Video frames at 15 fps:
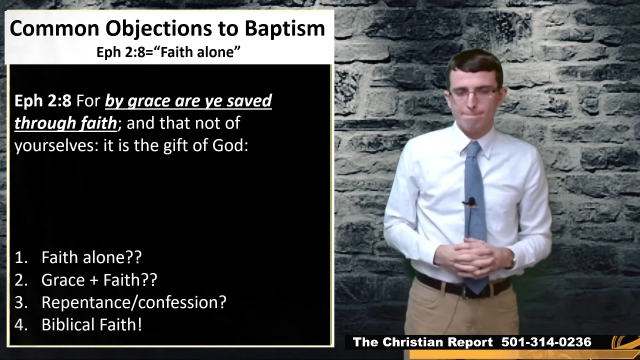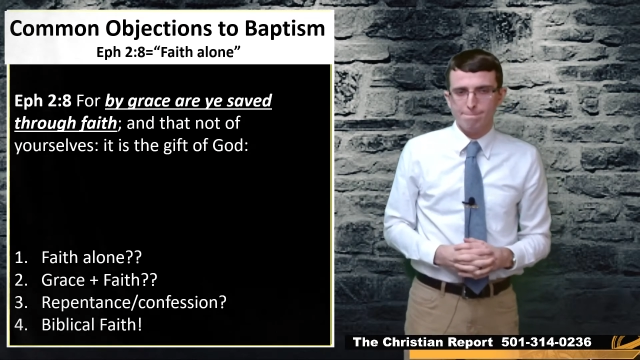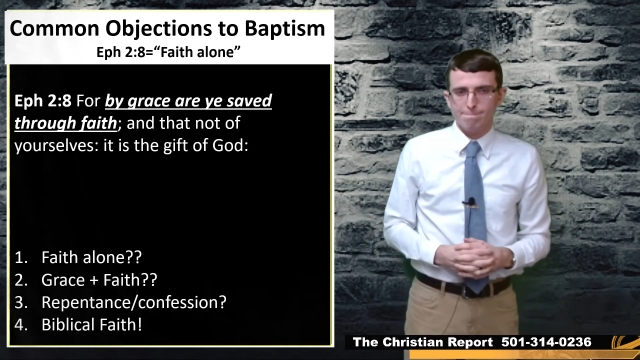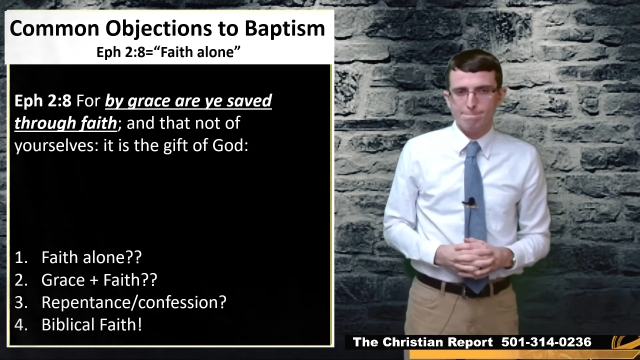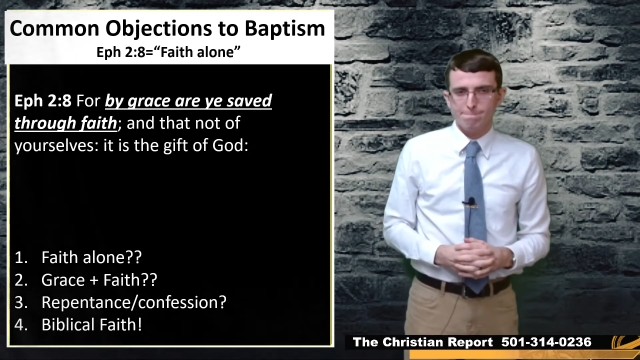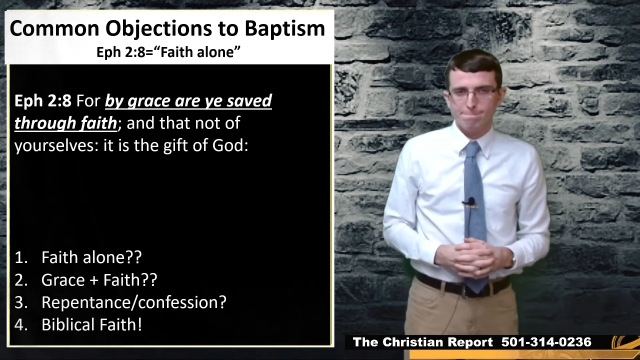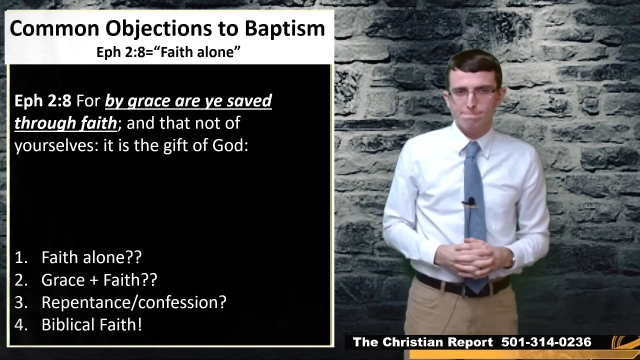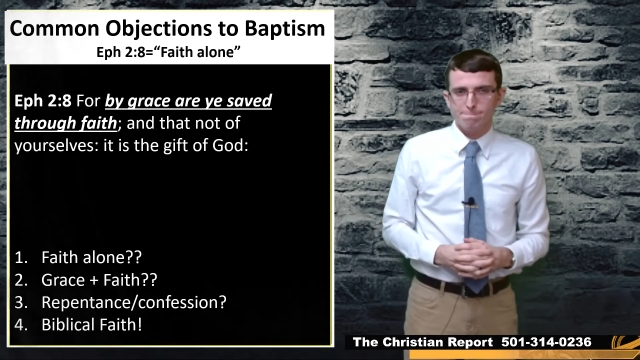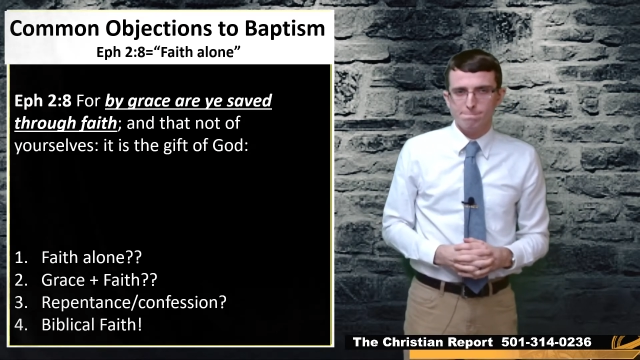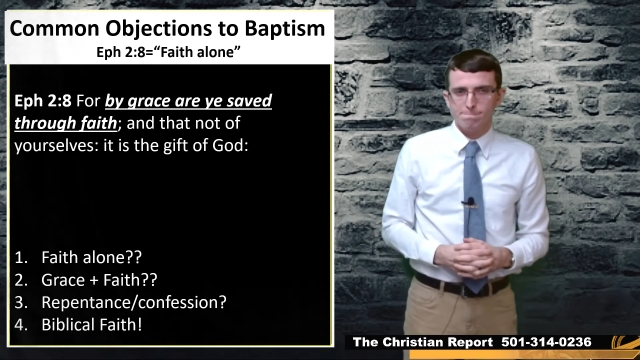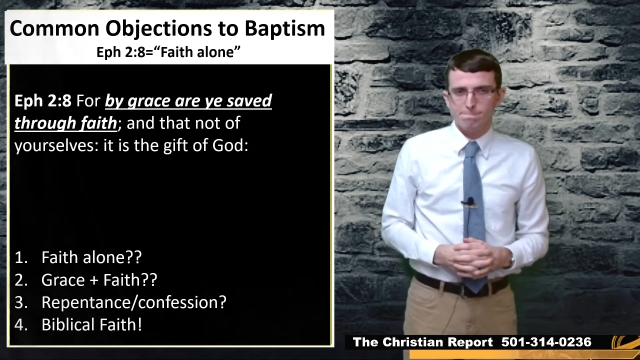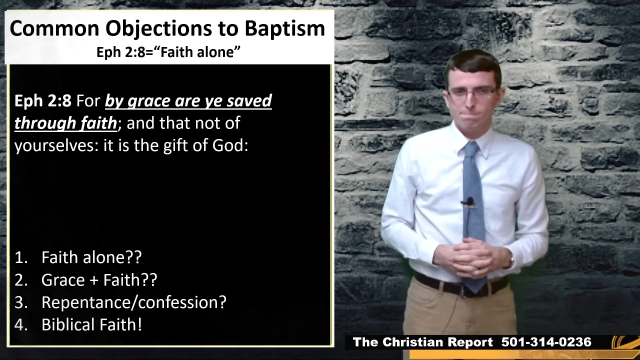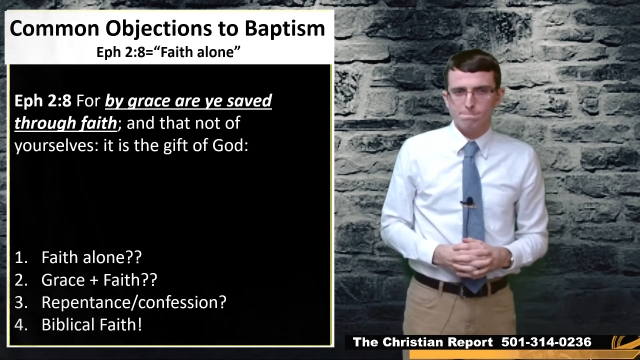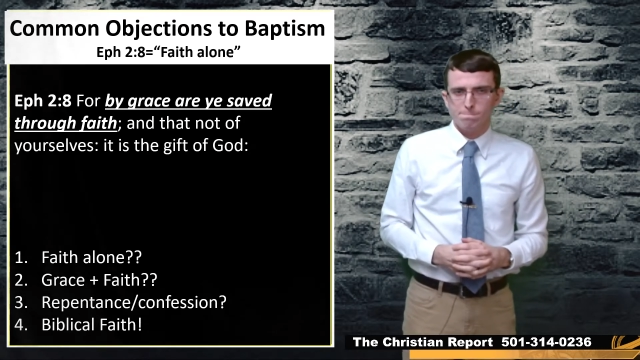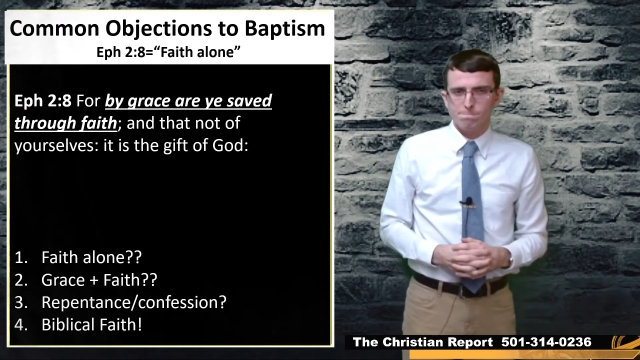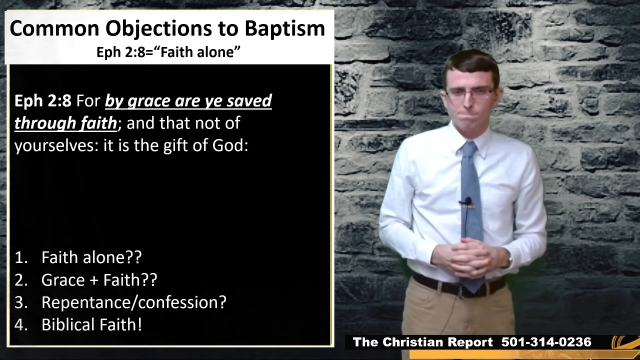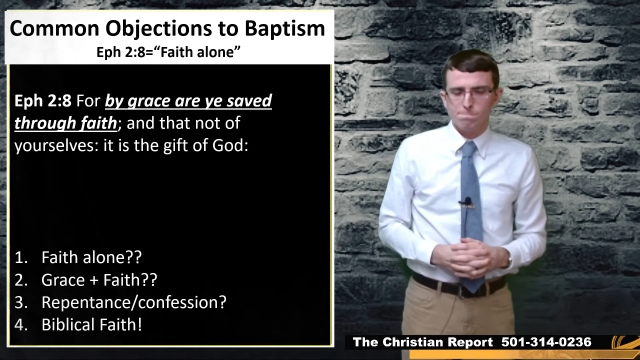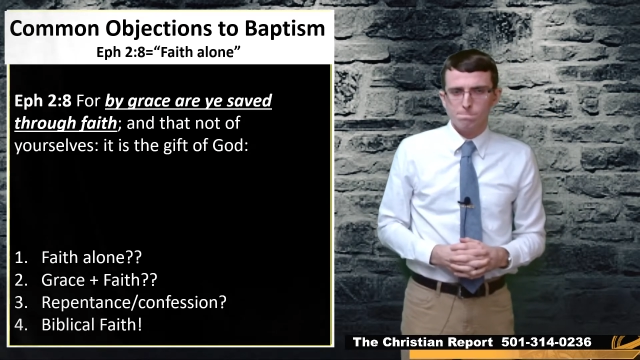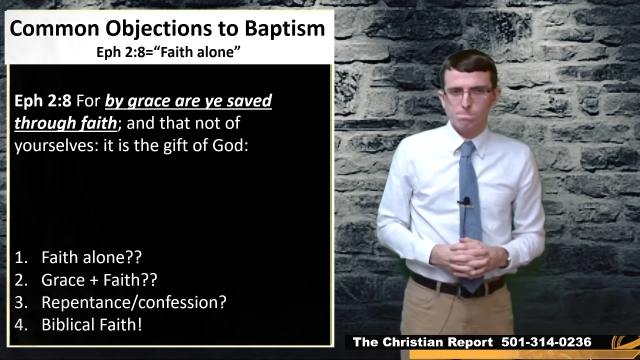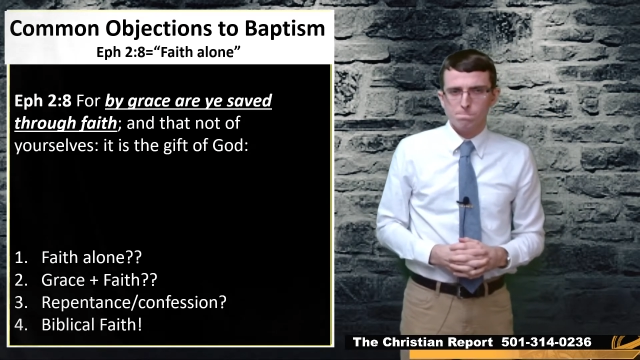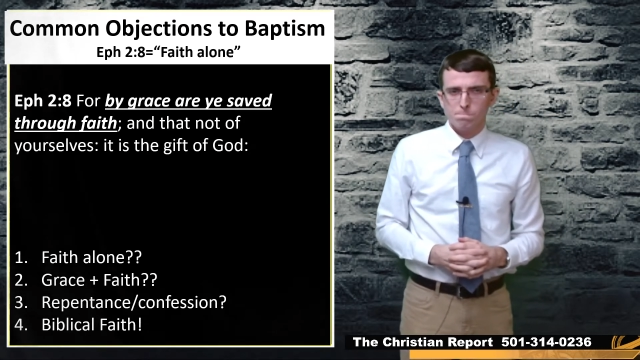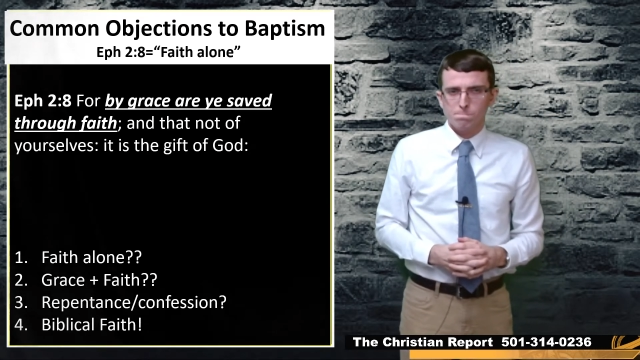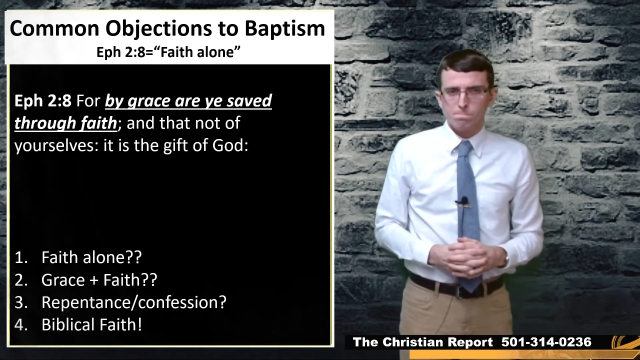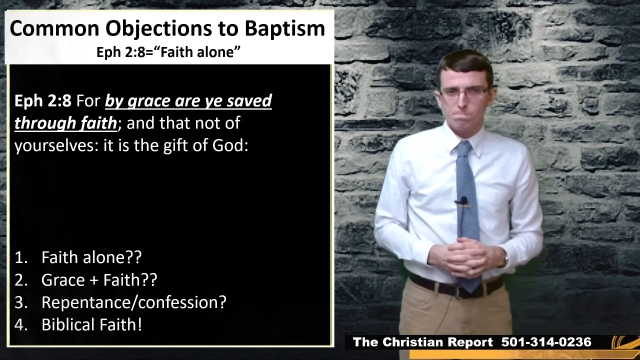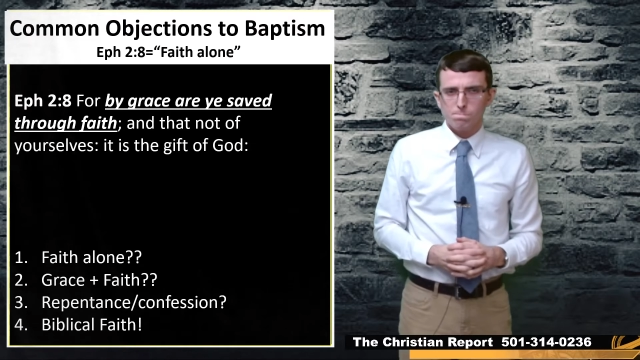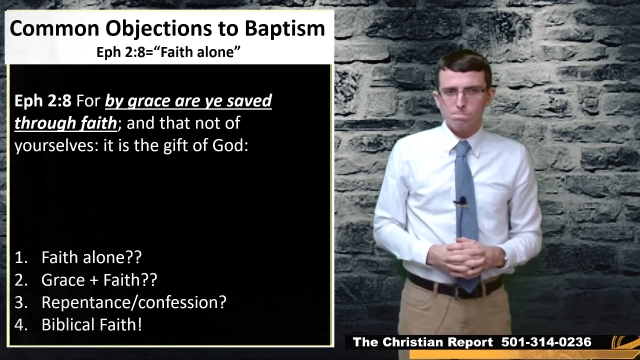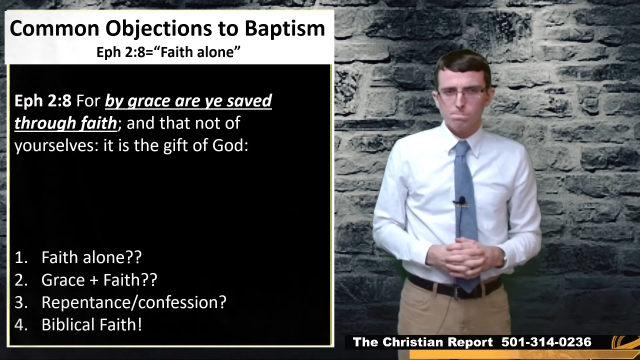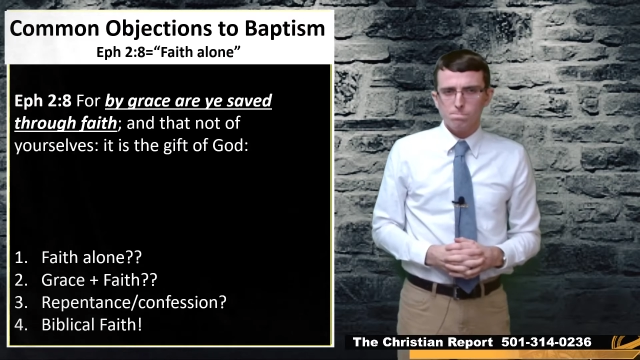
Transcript: No one is speaking in this clip.